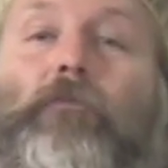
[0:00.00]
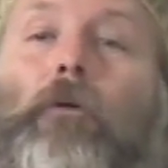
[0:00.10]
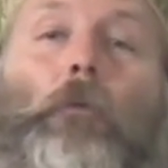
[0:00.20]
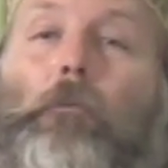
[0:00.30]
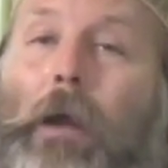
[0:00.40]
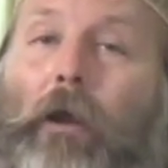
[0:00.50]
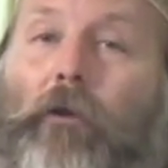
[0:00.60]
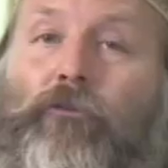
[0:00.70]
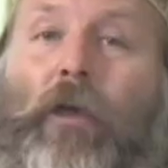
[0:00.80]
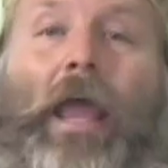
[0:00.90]
from our
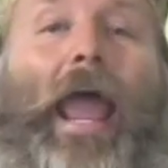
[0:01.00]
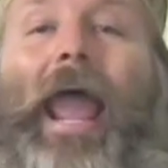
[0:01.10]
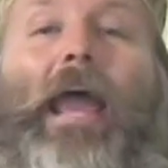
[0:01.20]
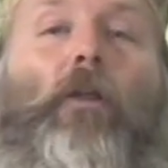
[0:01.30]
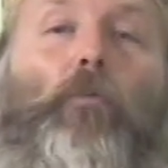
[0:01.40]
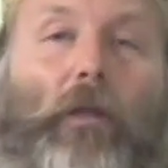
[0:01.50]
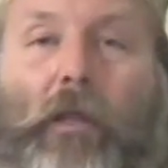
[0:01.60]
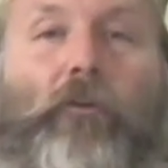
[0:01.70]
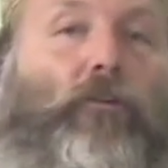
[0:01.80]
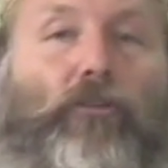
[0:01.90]
parents and
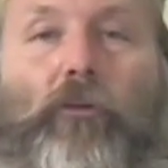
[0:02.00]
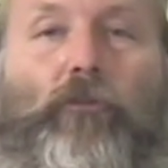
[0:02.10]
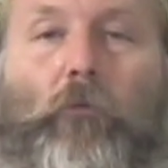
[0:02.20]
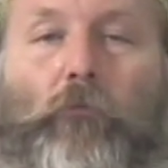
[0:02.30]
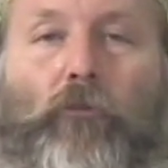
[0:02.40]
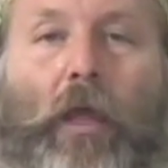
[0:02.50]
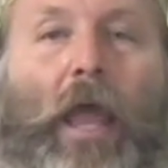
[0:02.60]
religious systems,